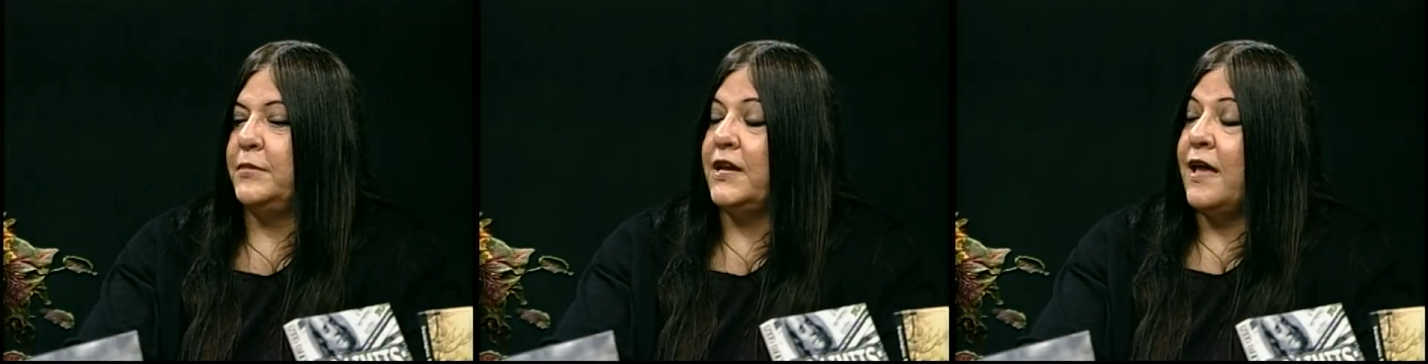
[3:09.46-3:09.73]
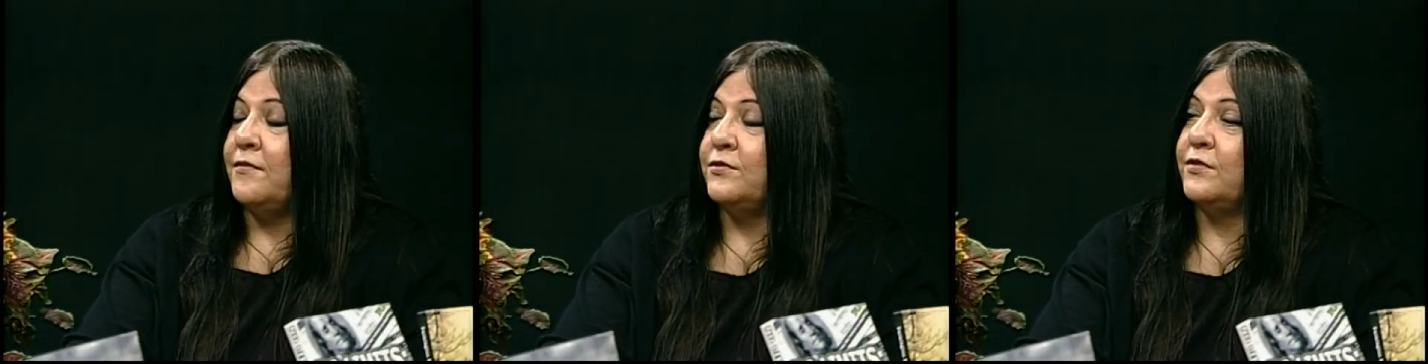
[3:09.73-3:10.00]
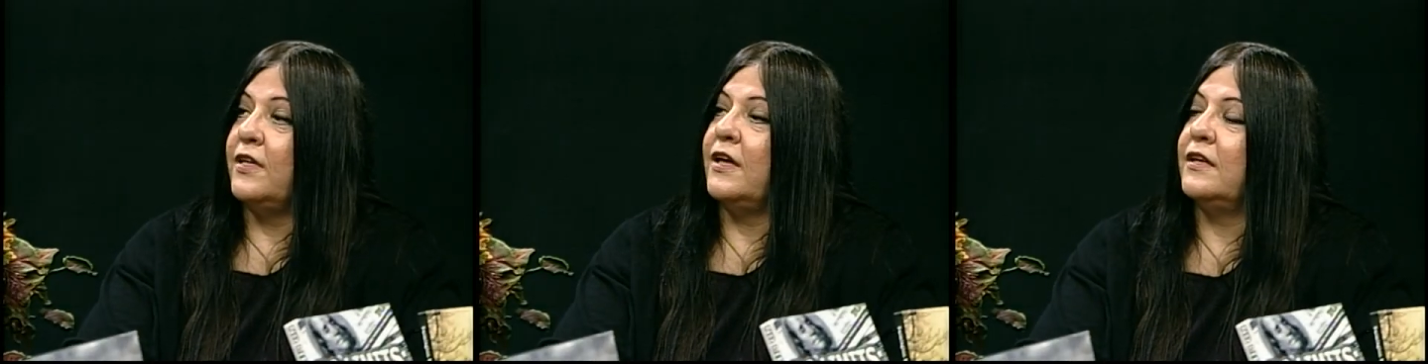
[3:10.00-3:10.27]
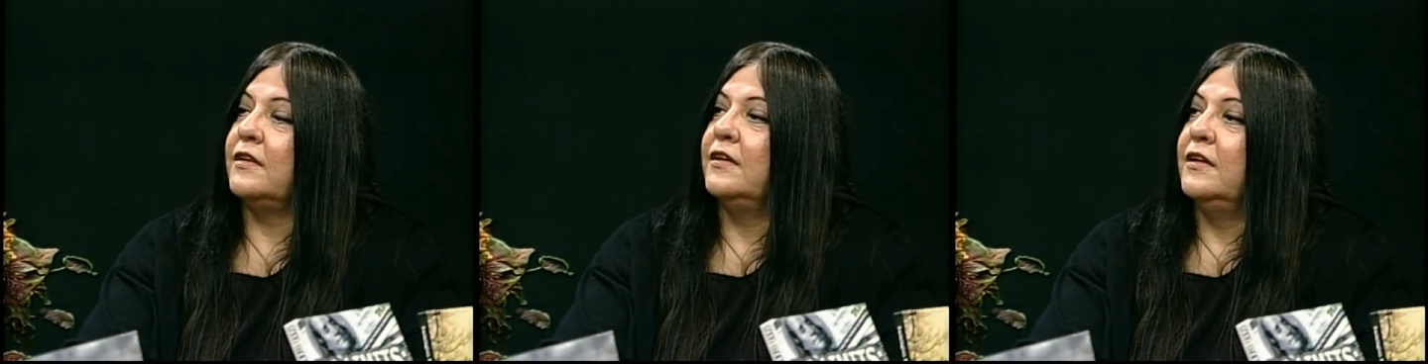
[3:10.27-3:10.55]
but after
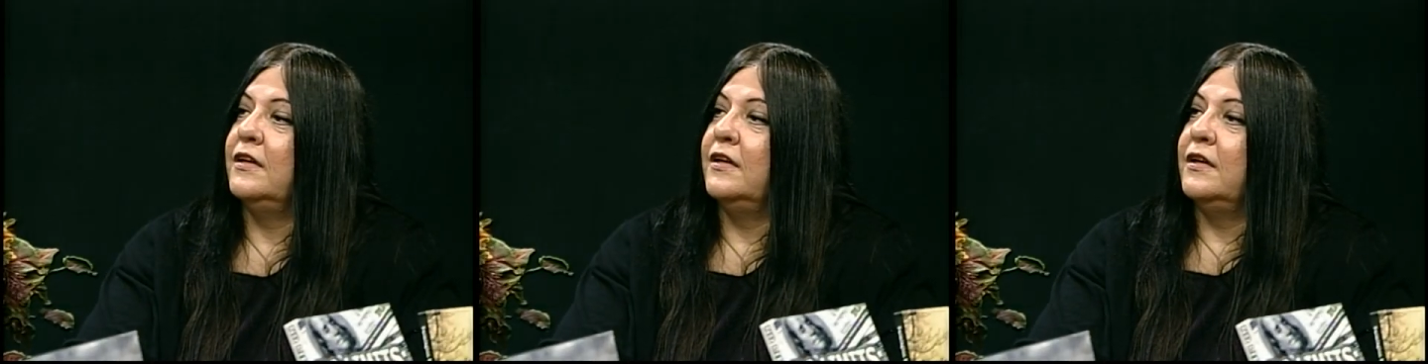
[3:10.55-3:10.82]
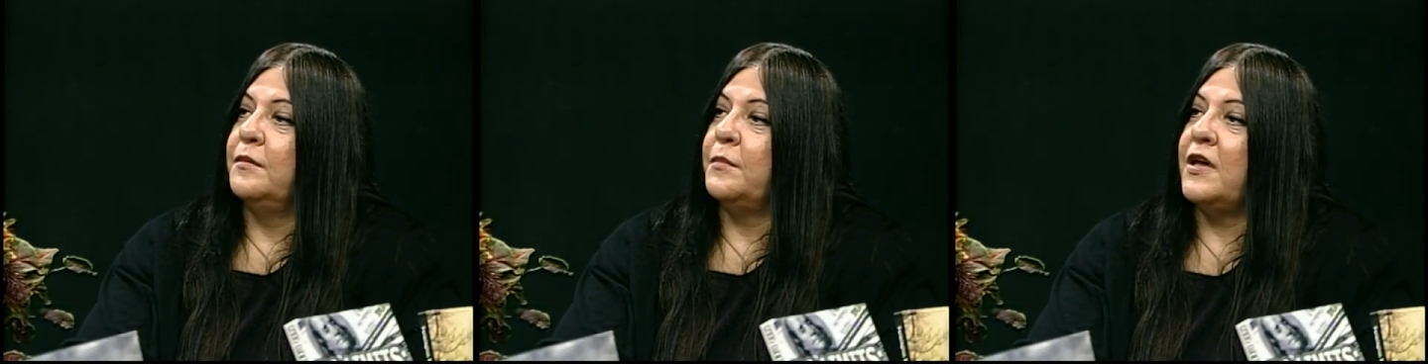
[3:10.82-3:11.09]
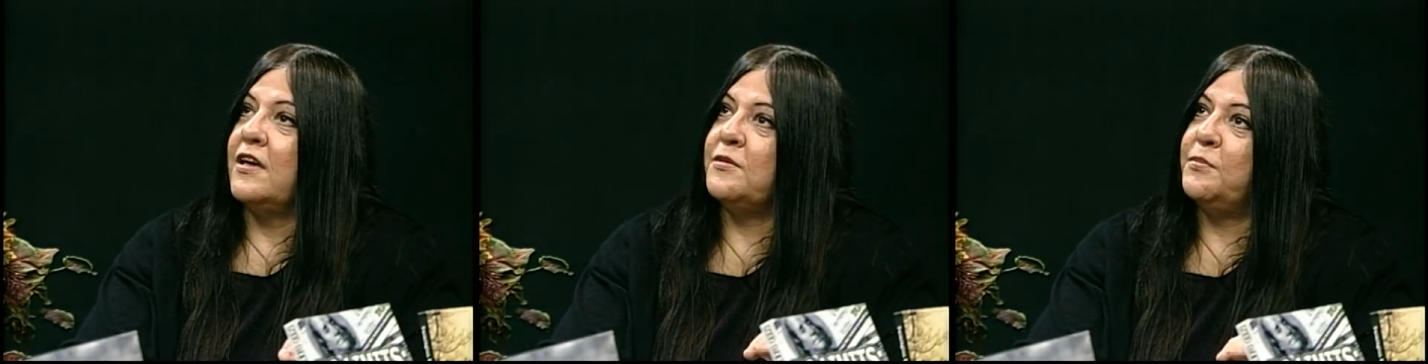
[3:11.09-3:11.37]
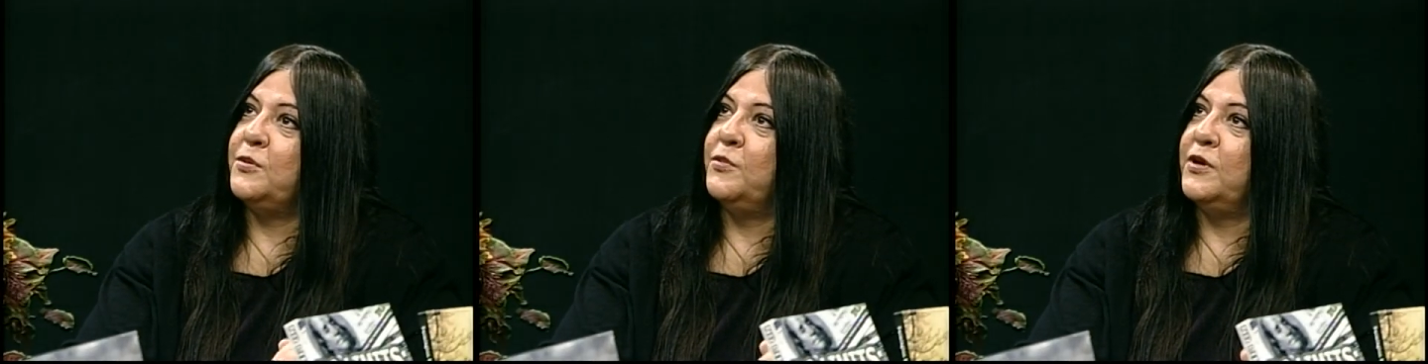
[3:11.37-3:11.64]
that, my
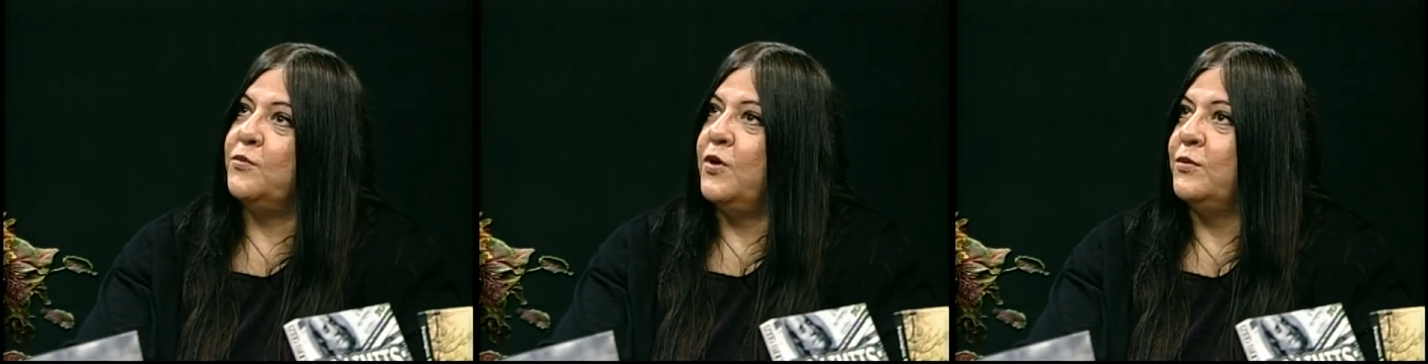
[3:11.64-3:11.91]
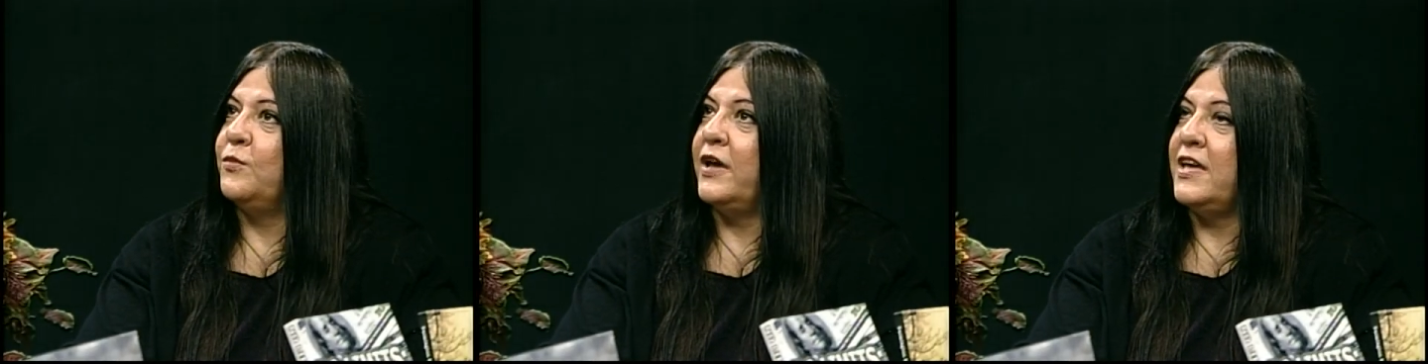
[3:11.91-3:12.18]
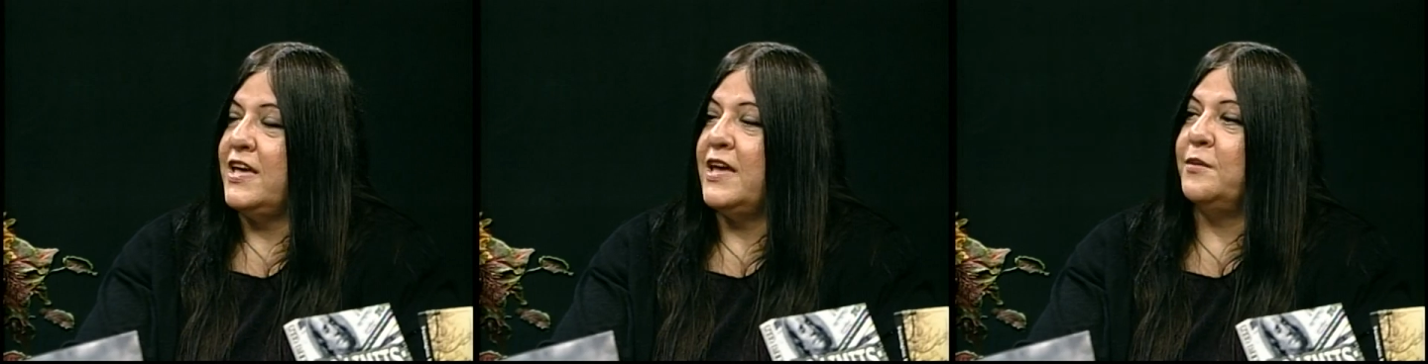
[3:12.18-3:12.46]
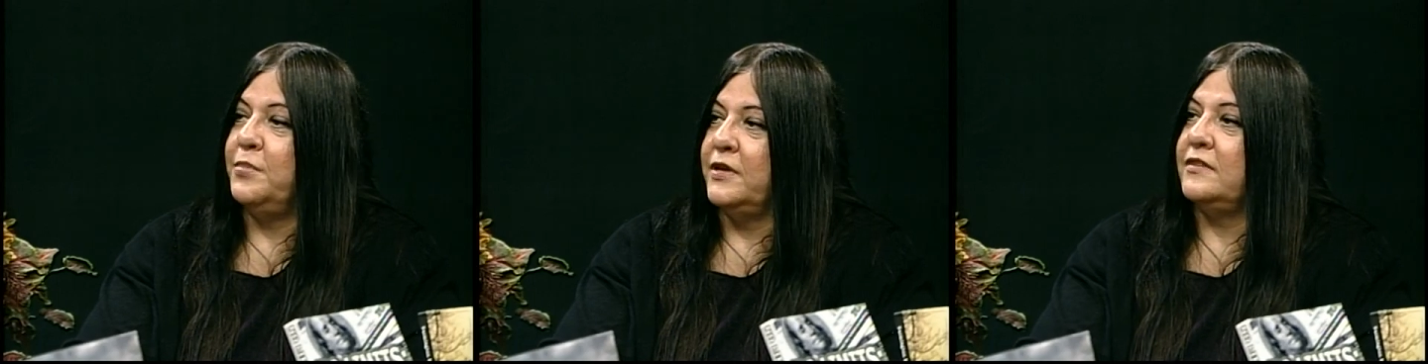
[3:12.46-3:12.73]
husband went one way. He
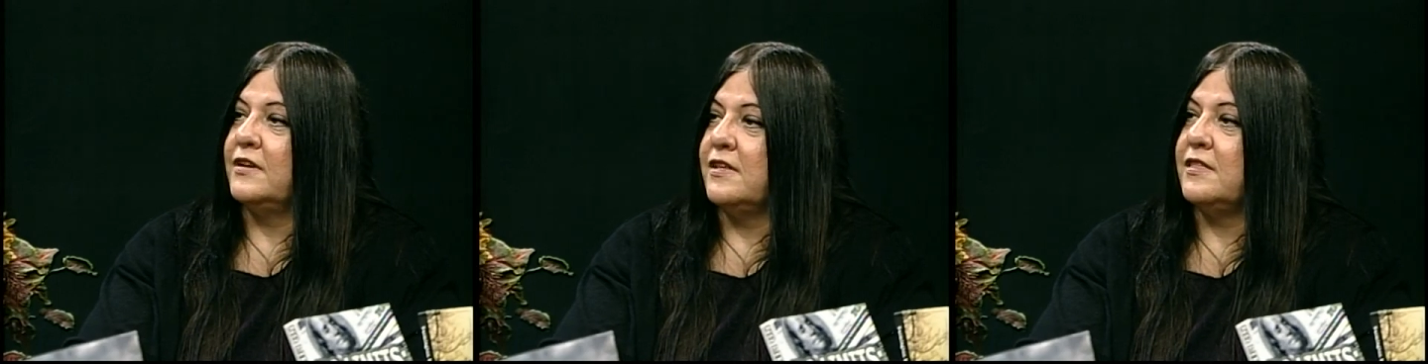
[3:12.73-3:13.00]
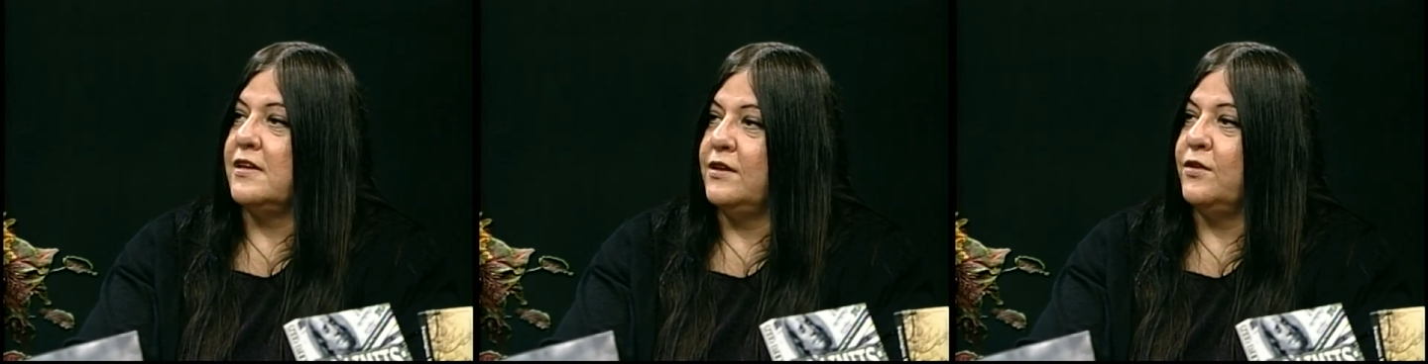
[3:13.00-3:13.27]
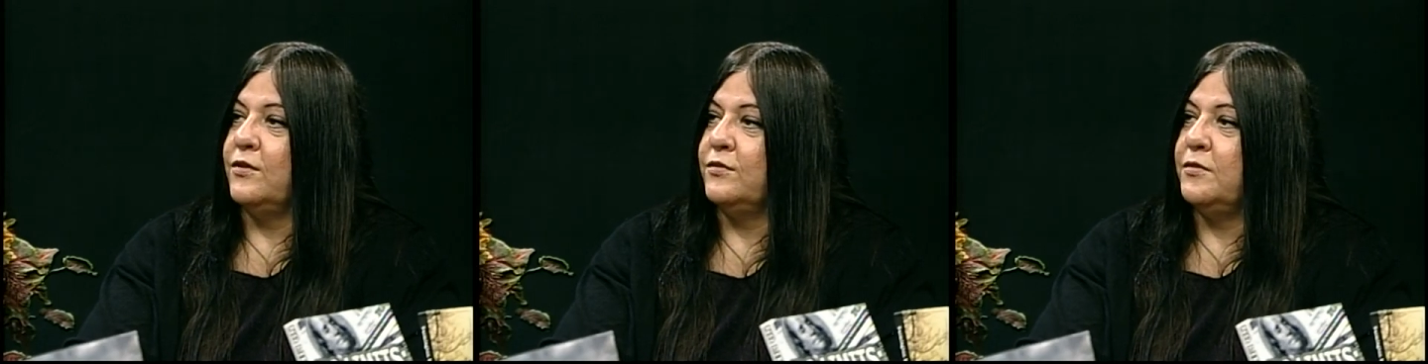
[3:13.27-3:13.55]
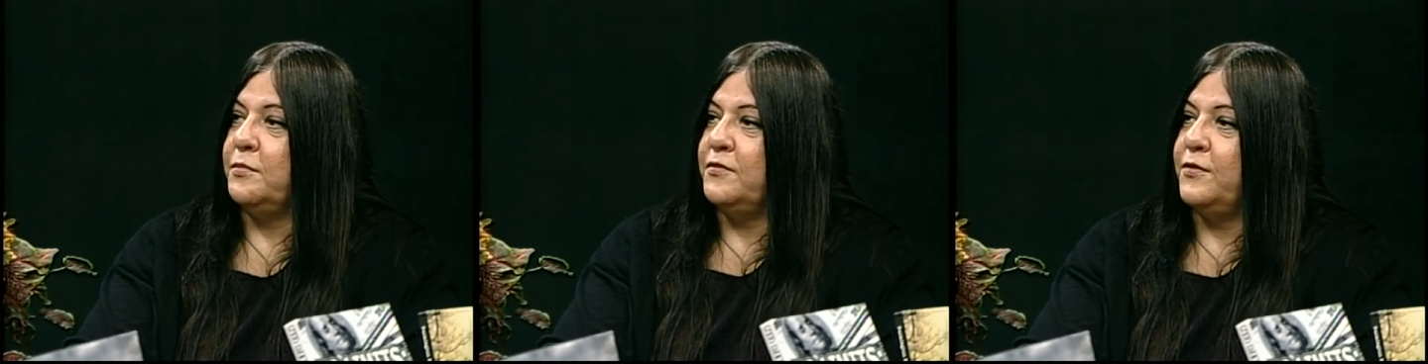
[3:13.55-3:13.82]
had been to
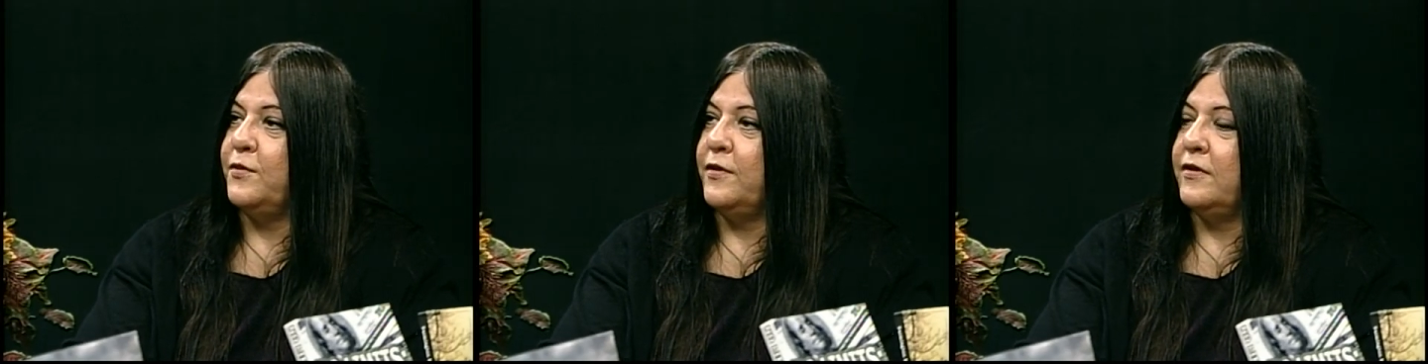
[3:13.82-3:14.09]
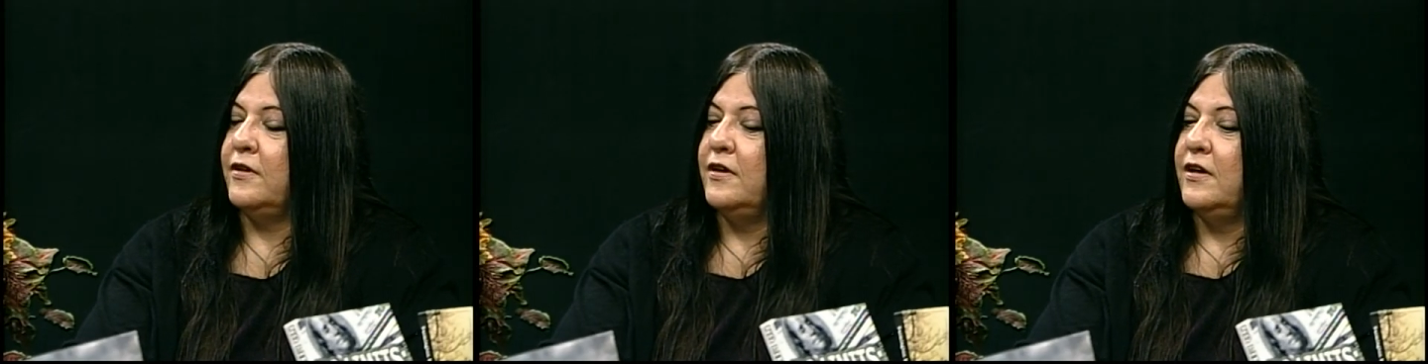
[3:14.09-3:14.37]
casinos before.